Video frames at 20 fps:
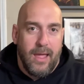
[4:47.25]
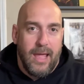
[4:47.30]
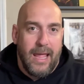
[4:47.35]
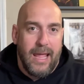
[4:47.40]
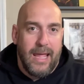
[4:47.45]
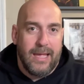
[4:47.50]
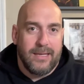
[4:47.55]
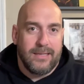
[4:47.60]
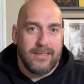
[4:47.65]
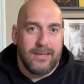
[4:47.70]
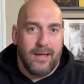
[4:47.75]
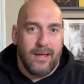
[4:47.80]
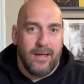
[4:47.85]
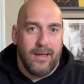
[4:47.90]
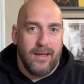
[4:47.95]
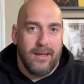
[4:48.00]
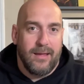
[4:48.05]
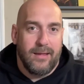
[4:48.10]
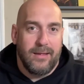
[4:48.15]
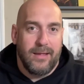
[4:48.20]
And
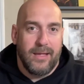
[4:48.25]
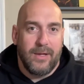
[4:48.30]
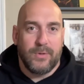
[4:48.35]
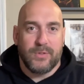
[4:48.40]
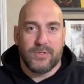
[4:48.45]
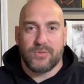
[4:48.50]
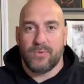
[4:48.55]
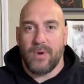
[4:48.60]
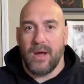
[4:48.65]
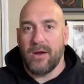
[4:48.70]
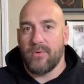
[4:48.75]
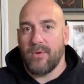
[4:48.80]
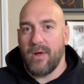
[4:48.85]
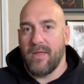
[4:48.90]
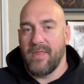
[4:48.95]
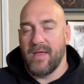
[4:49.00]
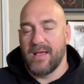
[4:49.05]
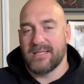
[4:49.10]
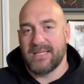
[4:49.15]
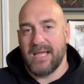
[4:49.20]
it was right
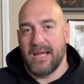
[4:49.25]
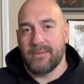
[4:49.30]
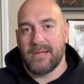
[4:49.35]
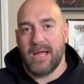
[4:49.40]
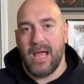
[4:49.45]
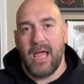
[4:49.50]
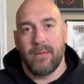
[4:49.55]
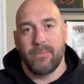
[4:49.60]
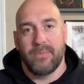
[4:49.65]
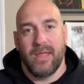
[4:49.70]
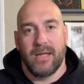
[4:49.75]
around that same time